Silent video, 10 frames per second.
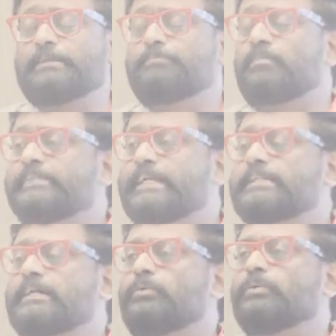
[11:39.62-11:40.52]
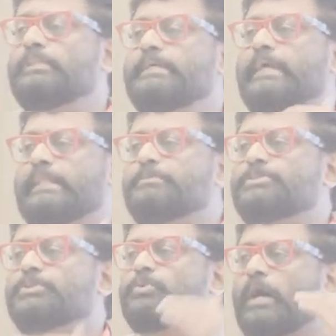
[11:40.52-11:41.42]
type of data only
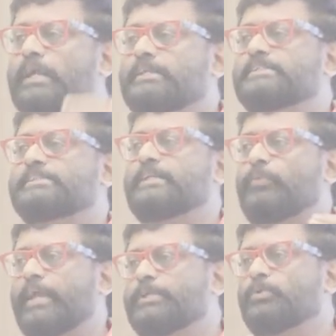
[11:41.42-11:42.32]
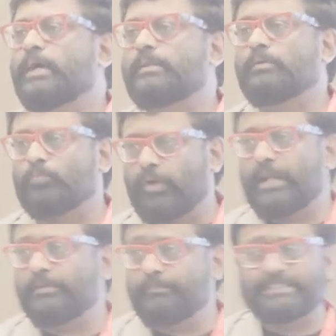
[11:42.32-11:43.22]
helps you understand where you
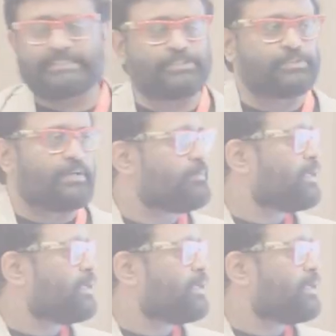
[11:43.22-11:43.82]
and mistakes